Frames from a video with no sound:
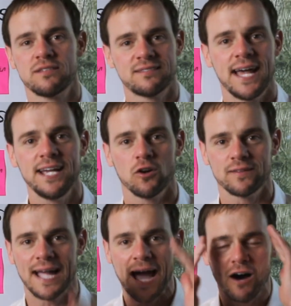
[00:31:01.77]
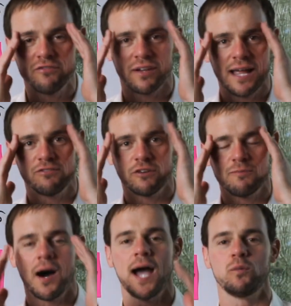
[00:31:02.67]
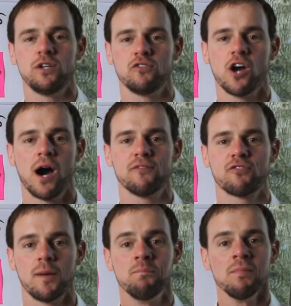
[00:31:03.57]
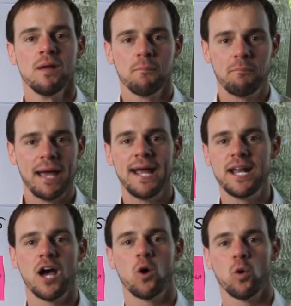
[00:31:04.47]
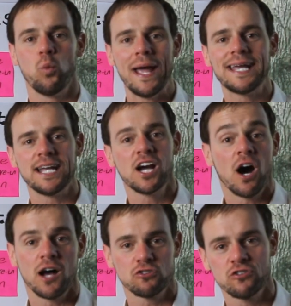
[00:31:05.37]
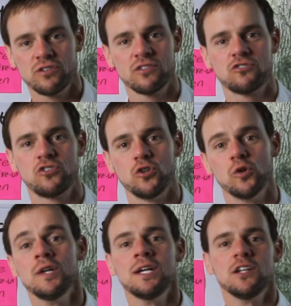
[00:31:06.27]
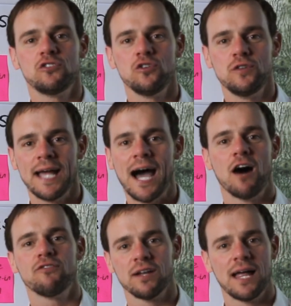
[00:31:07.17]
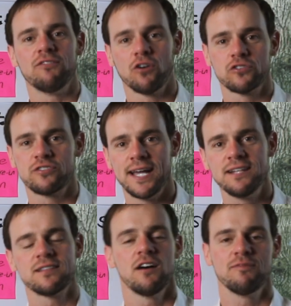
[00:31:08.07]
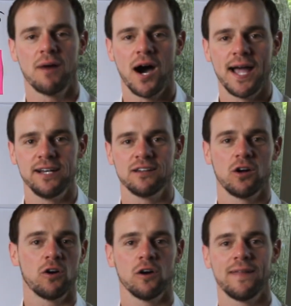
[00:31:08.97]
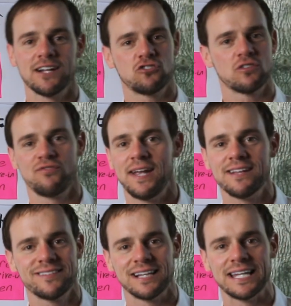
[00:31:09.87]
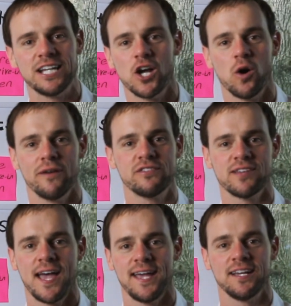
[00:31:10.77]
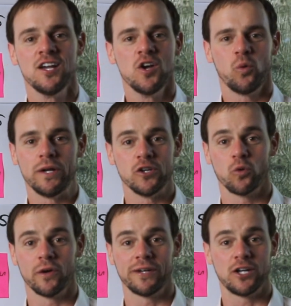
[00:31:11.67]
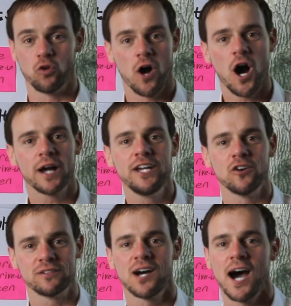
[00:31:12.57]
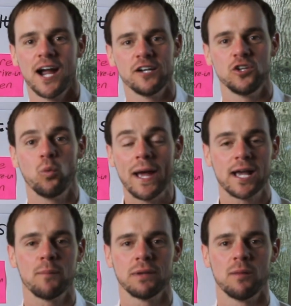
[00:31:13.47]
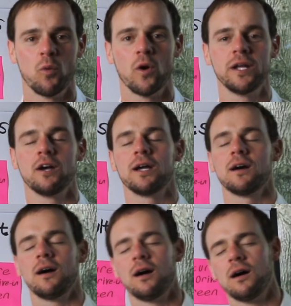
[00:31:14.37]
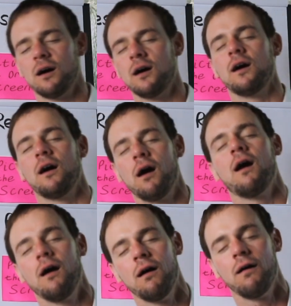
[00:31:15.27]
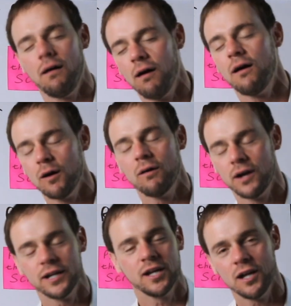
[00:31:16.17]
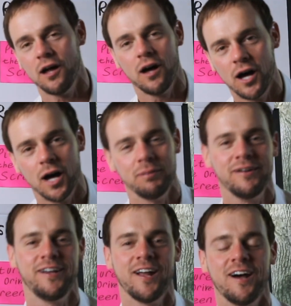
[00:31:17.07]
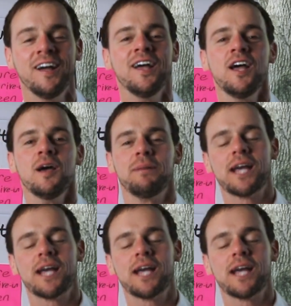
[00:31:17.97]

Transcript: state or at the alpha level of mind, when you've gone from beta or waking consciousness to to the alpha level states of mind, or that's just fancy lingo of saying when you're really groggy or tired and you wake up in the morning, like, oh, oh I don't want to get up.